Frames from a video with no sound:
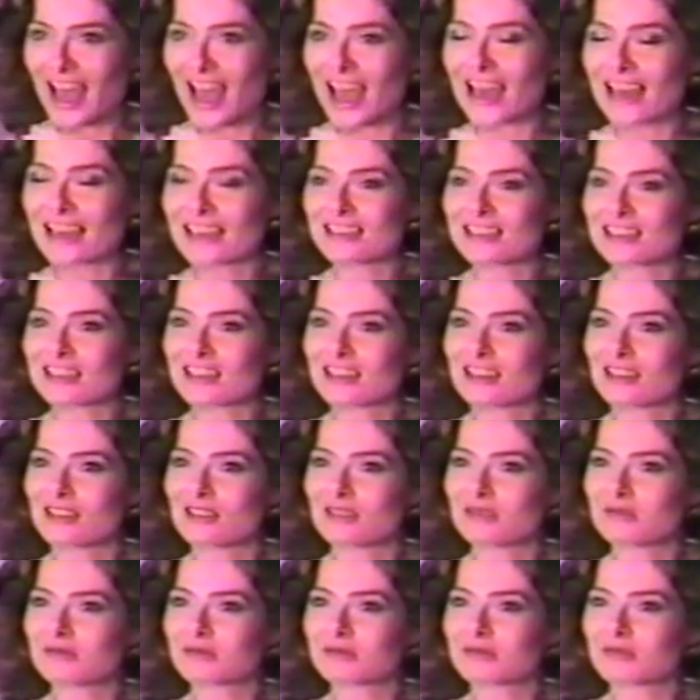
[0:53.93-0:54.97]
And
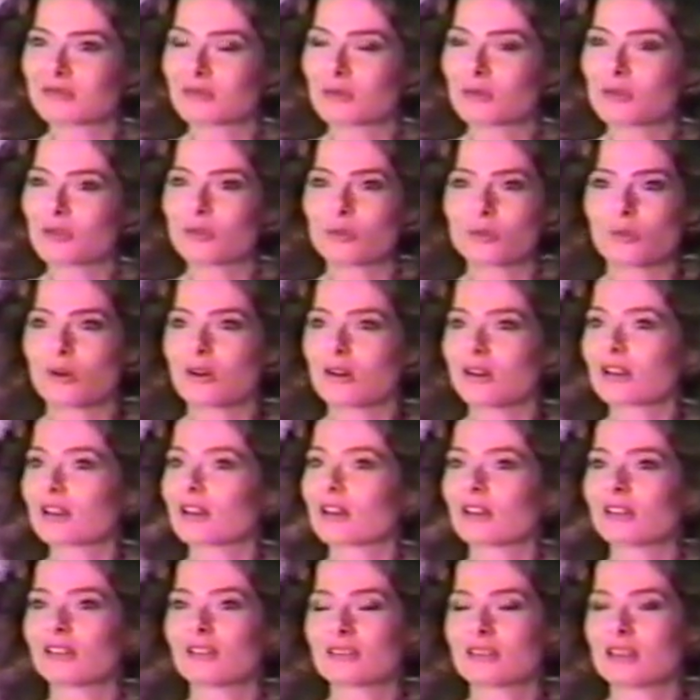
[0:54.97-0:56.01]
uh, Ruth
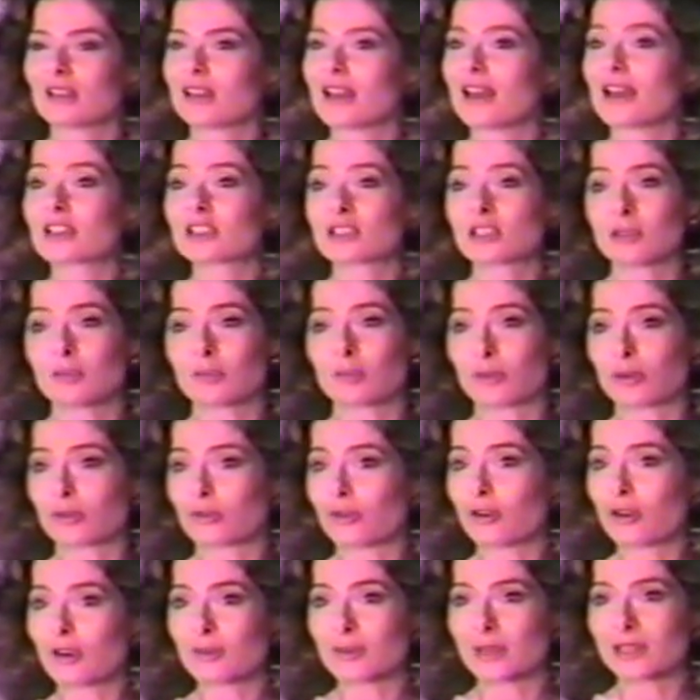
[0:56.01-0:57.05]
Warrick did an excellent
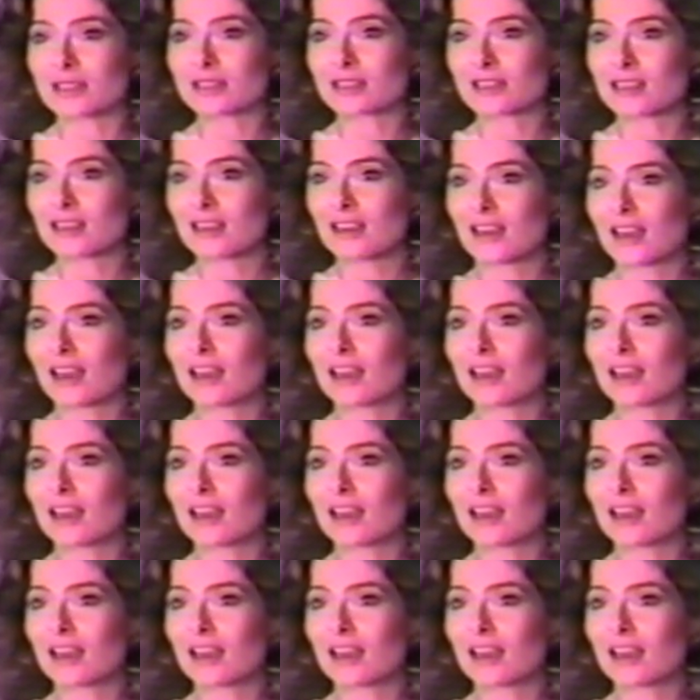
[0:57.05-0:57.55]
performance.